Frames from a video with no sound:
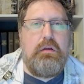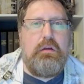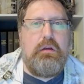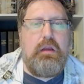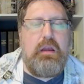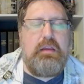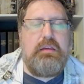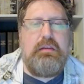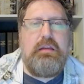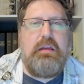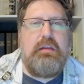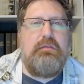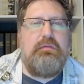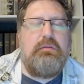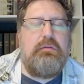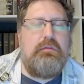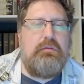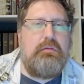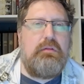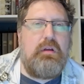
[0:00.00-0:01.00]
and then
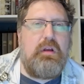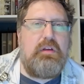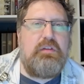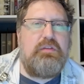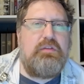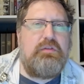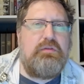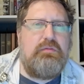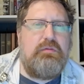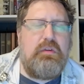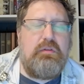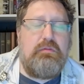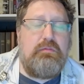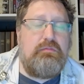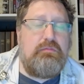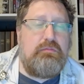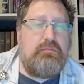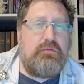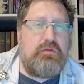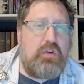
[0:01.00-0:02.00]
us
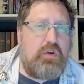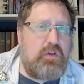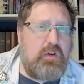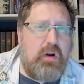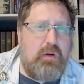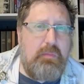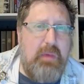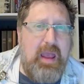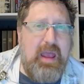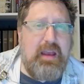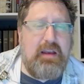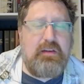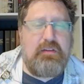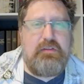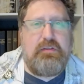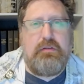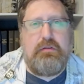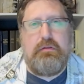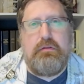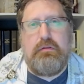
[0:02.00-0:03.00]
turn our backs
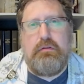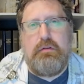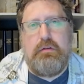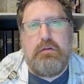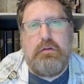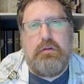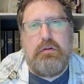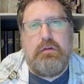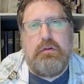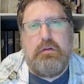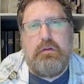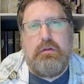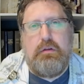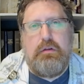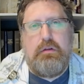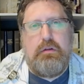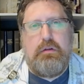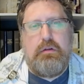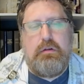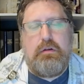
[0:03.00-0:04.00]

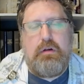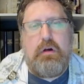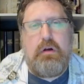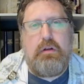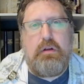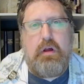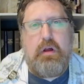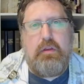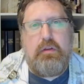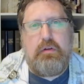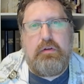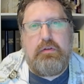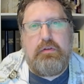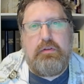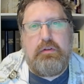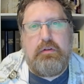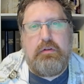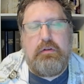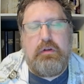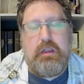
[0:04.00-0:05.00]
on others
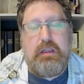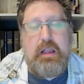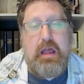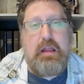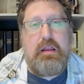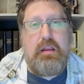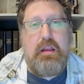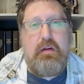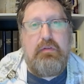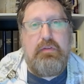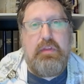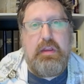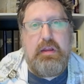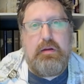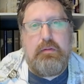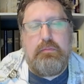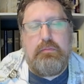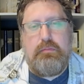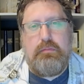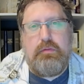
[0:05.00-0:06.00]
and not love
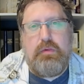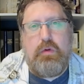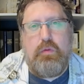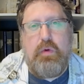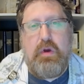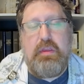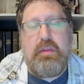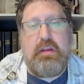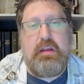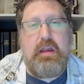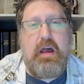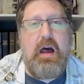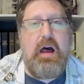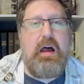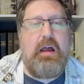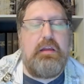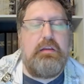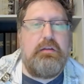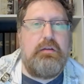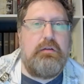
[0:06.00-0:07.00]
them the way that
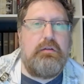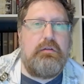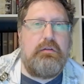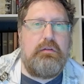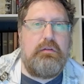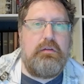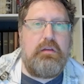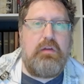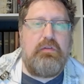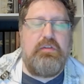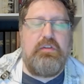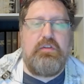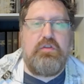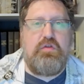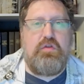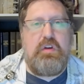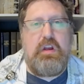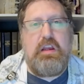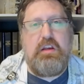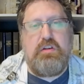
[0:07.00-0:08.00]
God loves his
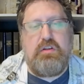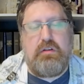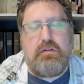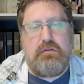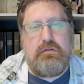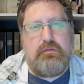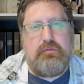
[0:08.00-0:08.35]
creation?